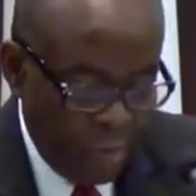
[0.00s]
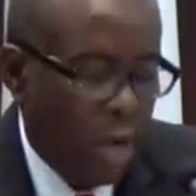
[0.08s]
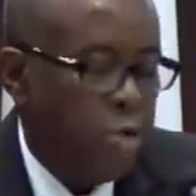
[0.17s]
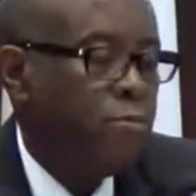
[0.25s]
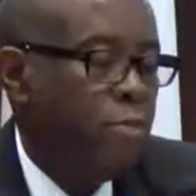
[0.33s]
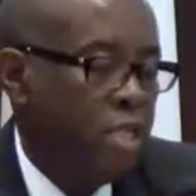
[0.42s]

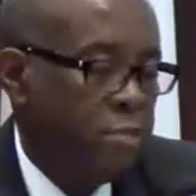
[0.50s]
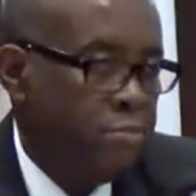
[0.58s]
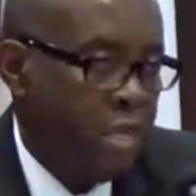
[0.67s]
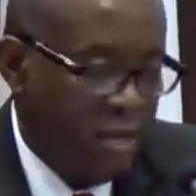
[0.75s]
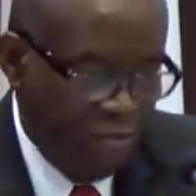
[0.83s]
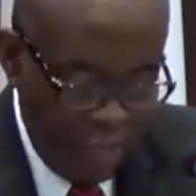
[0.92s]
You must
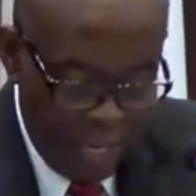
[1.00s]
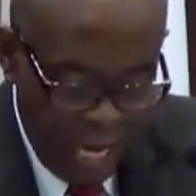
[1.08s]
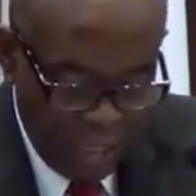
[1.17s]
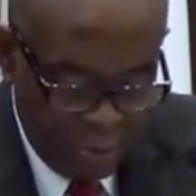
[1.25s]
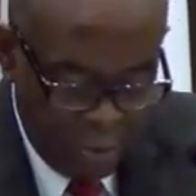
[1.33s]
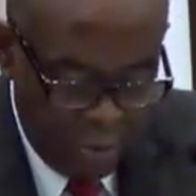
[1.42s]
believe the
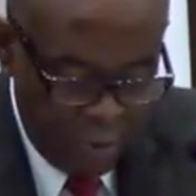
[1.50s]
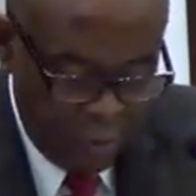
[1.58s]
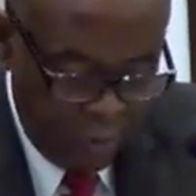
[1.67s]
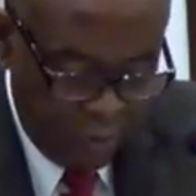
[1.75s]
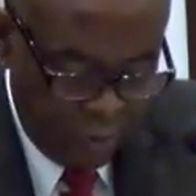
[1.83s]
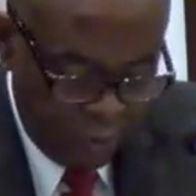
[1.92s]
gospel.
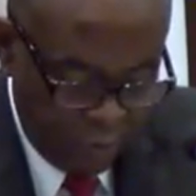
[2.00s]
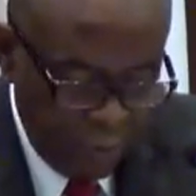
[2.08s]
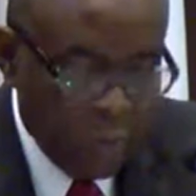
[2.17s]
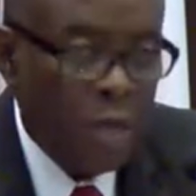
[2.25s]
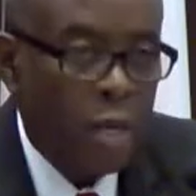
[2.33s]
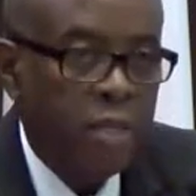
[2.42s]

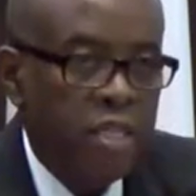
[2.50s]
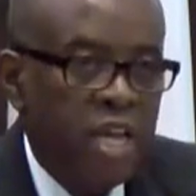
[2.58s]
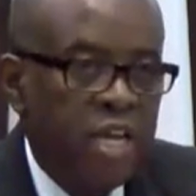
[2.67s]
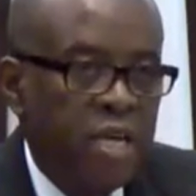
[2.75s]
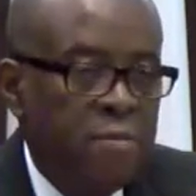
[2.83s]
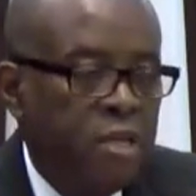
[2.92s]

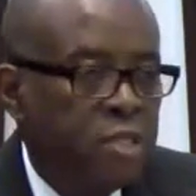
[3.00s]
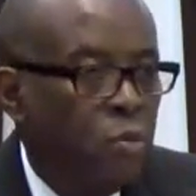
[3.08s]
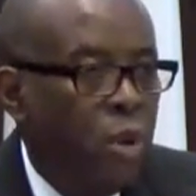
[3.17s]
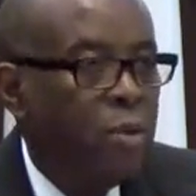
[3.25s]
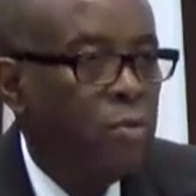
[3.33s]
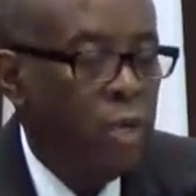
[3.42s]
Nicodemus,
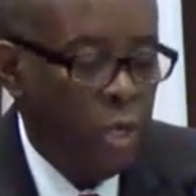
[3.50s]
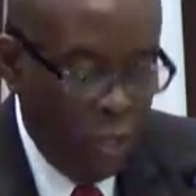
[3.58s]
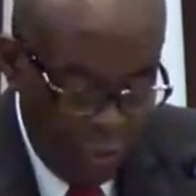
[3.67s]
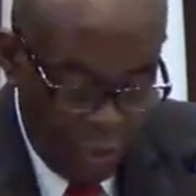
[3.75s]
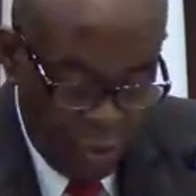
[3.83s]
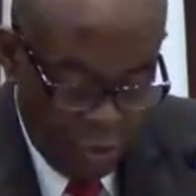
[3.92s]
what will
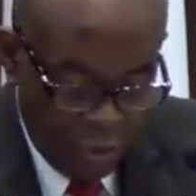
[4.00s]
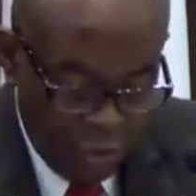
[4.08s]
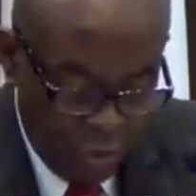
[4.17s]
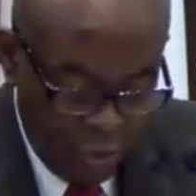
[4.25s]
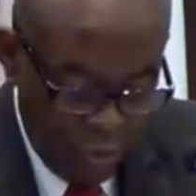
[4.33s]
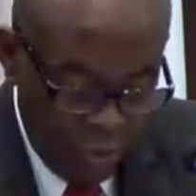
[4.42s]
you do
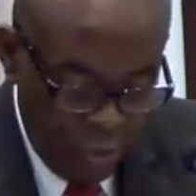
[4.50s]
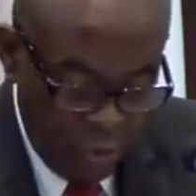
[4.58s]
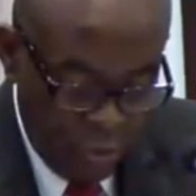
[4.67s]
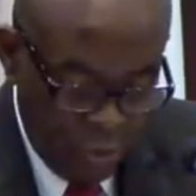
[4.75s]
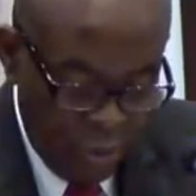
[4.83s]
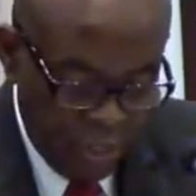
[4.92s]

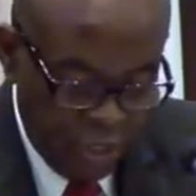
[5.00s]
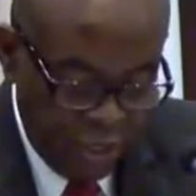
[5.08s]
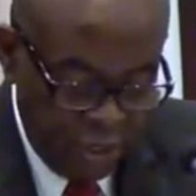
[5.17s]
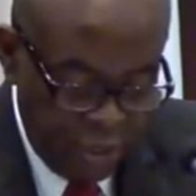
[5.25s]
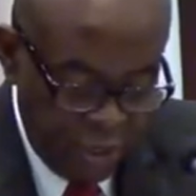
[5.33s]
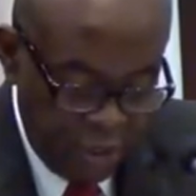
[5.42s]
with
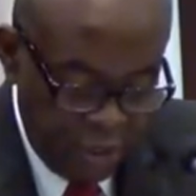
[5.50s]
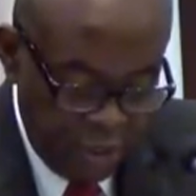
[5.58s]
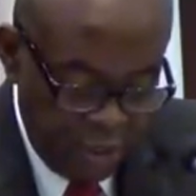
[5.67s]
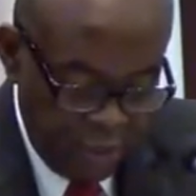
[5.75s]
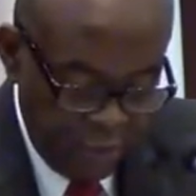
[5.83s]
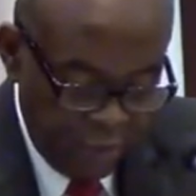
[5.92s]
Jesus?
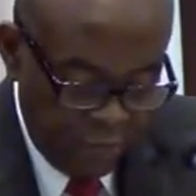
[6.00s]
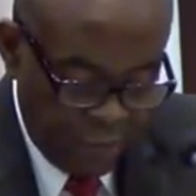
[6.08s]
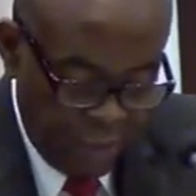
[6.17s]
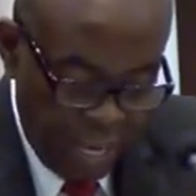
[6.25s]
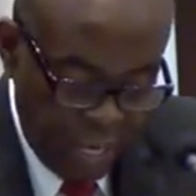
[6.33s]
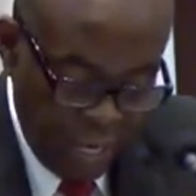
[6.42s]

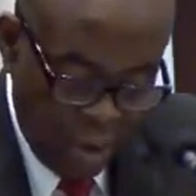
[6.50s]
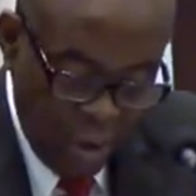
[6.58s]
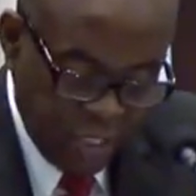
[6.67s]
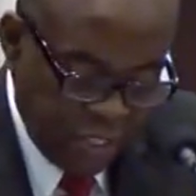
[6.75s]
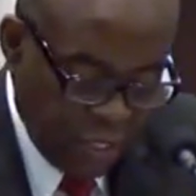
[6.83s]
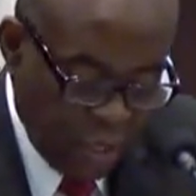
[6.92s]
And the
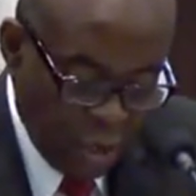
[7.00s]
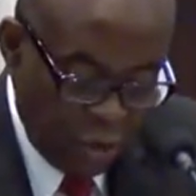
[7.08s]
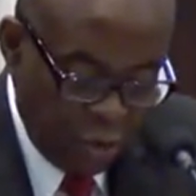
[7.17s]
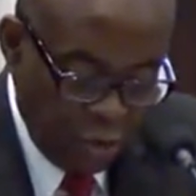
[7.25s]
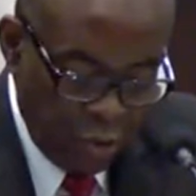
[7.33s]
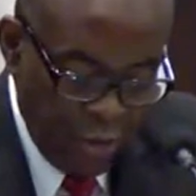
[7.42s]
question goes
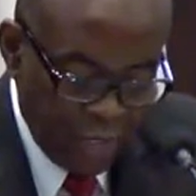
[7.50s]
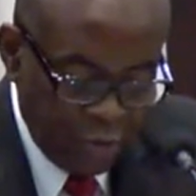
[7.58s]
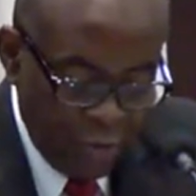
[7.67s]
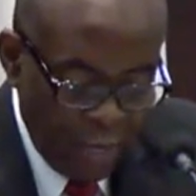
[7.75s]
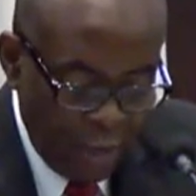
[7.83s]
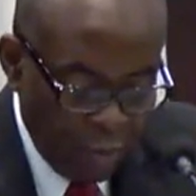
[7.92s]
to you as
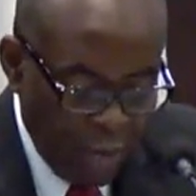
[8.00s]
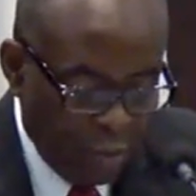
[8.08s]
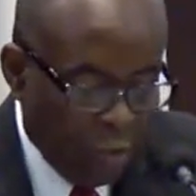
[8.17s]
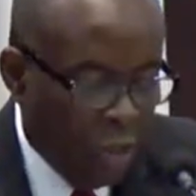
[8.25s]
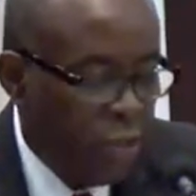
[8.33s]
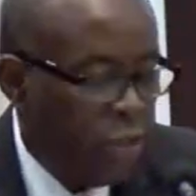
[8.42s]
well. What
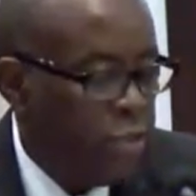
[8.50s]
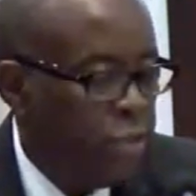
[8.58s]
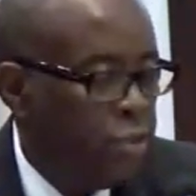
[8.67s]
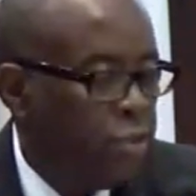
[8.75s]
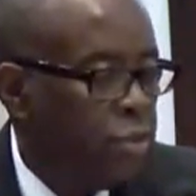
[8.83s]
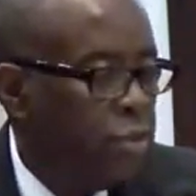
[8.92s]
will you
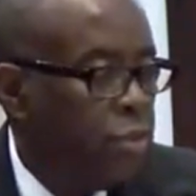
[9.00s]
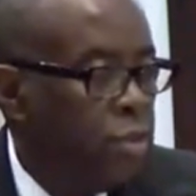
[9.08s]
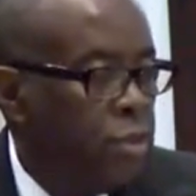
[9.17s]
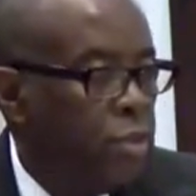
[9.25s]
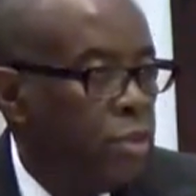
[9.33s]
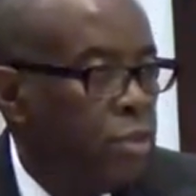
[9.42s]
do
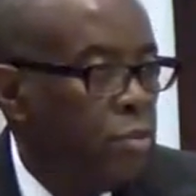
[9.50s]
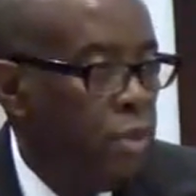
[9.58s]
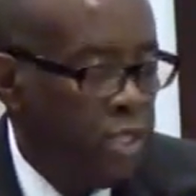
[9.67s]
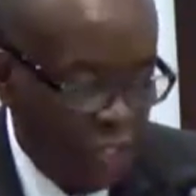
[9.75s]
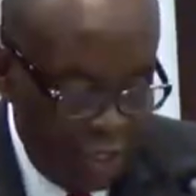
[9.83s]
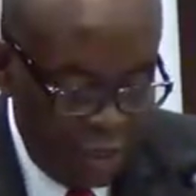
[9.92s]

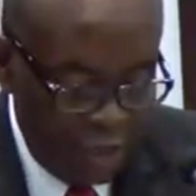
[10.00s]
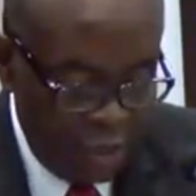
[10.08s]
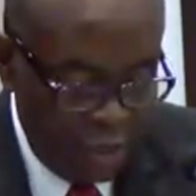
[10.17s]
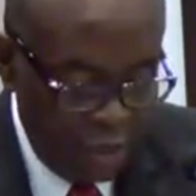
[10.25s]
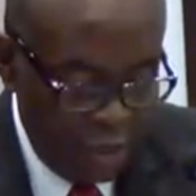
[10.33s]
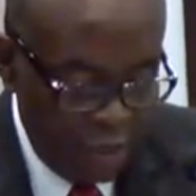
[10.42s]
with Jesus?